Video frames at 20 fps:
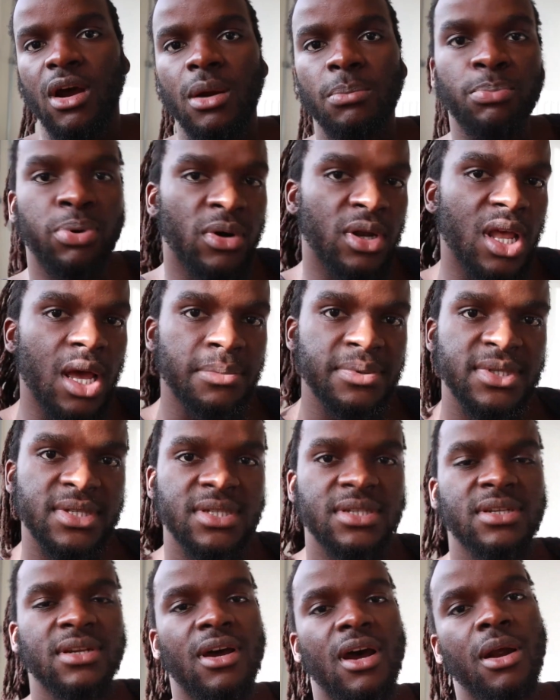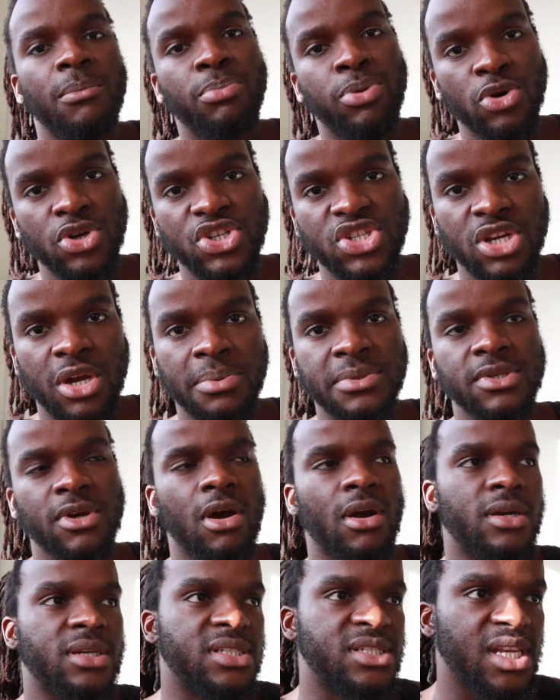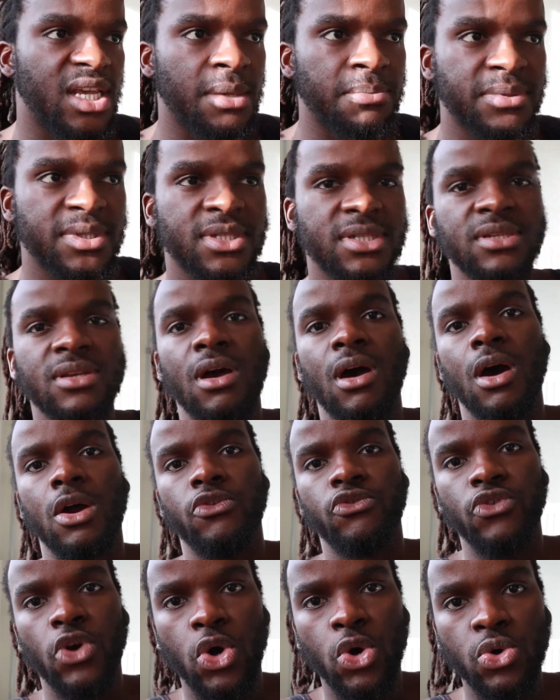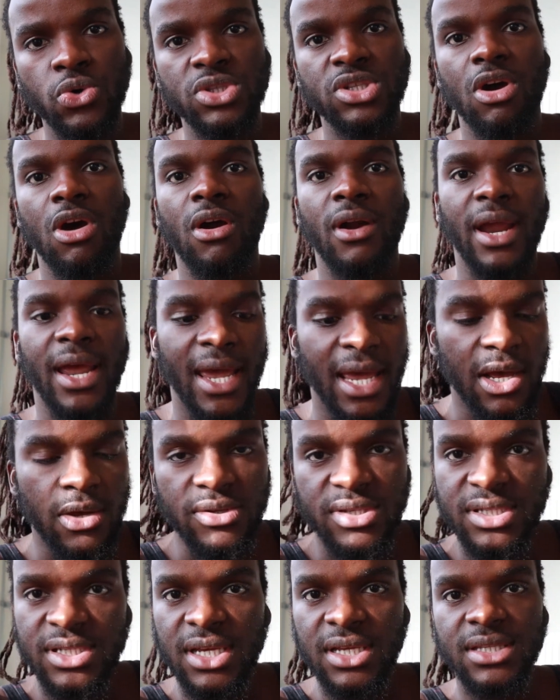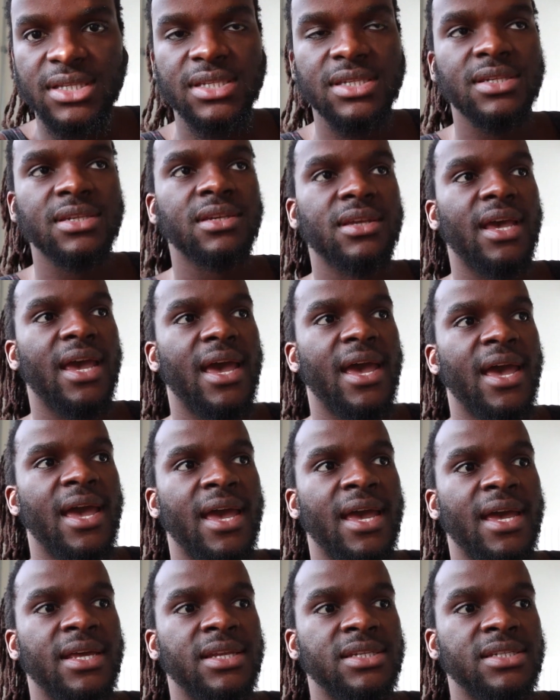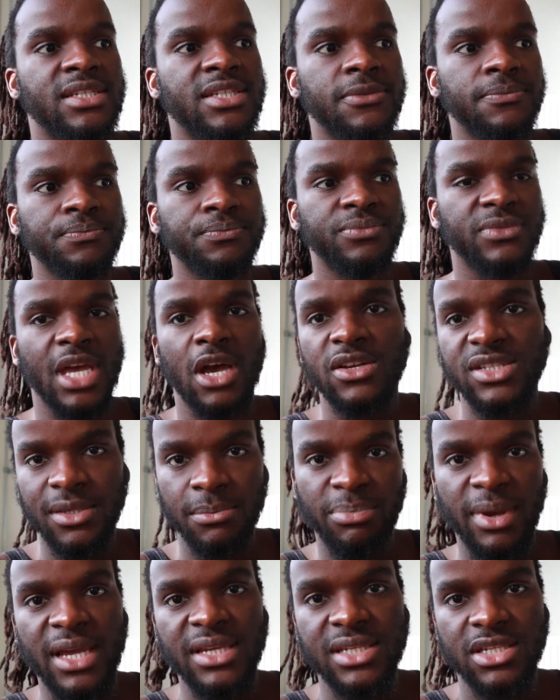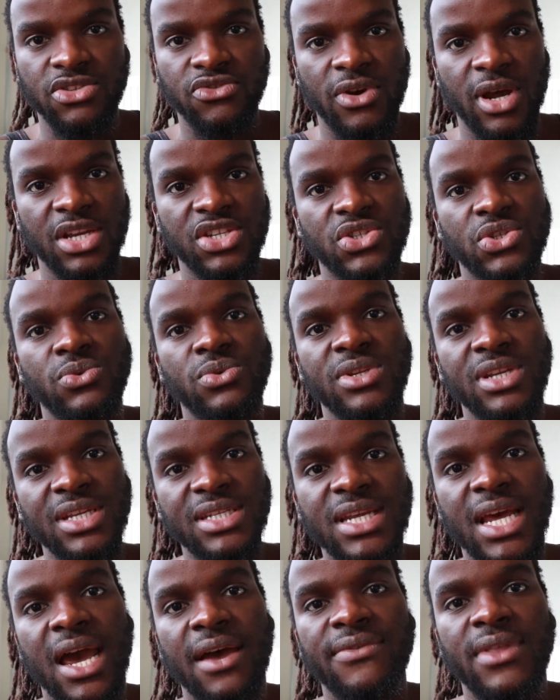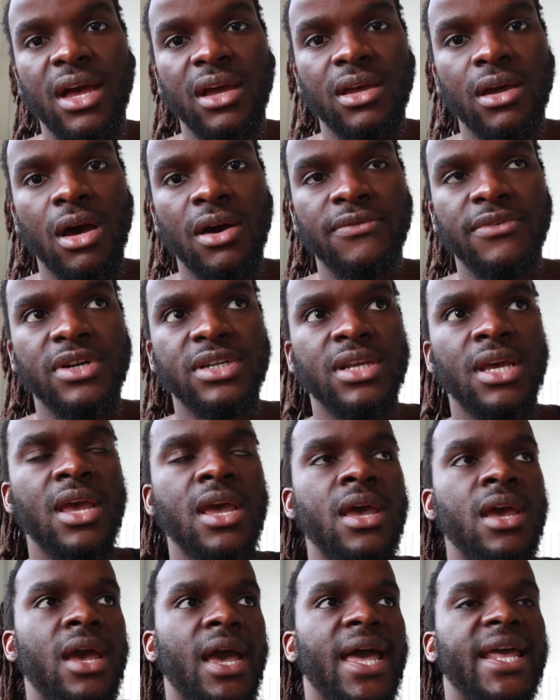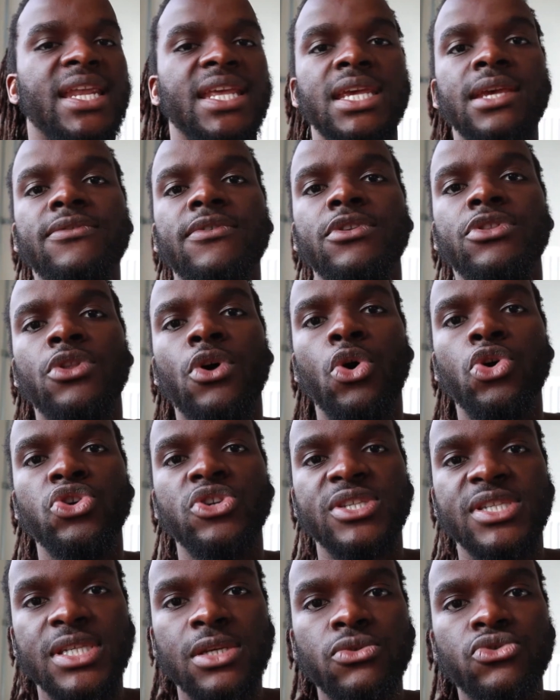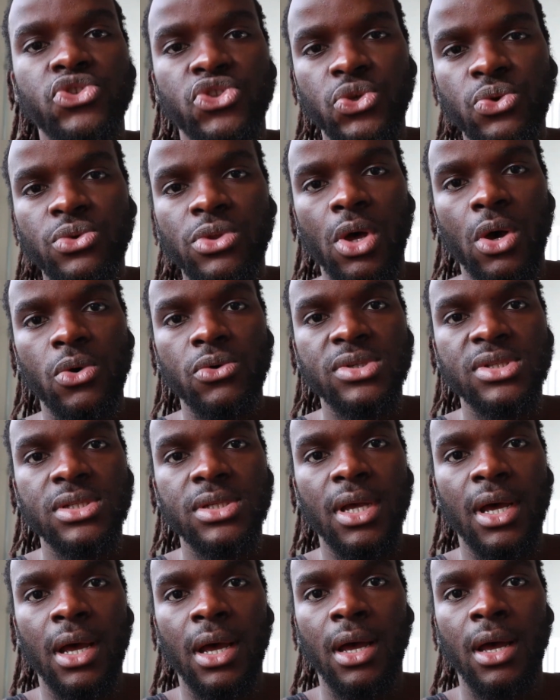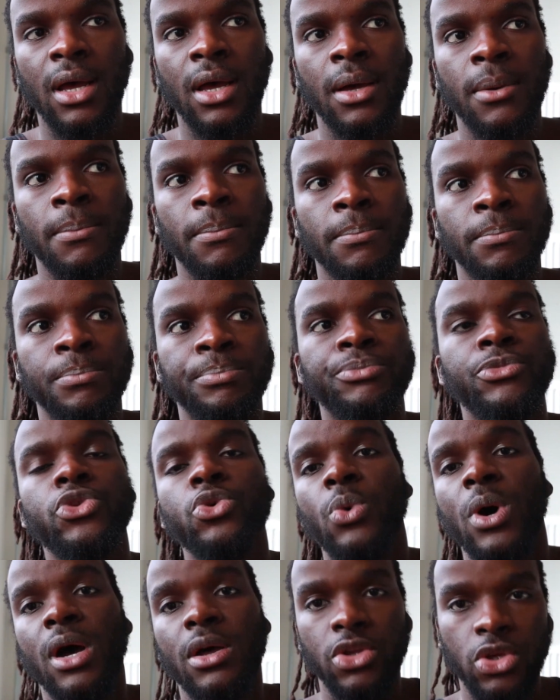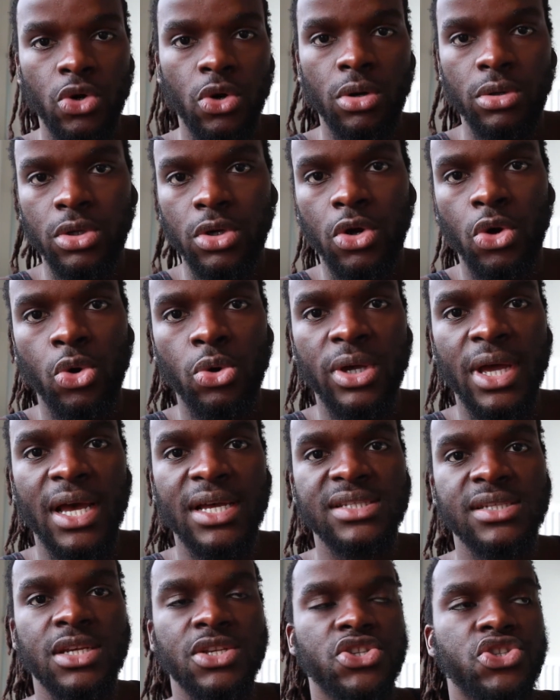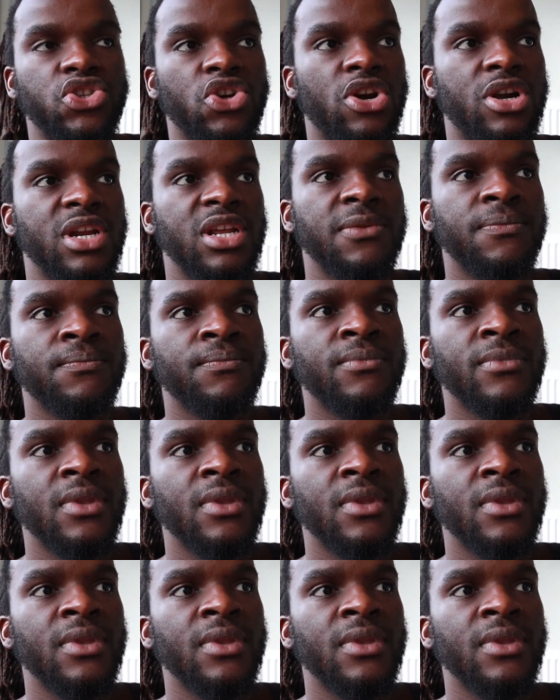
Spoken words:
our pull-ups, our push-ups, our dips, our rows, our L-sits, and that was the basics, right? So you need to have that covered. And even though you still do those throughout your whole calisthenics journey,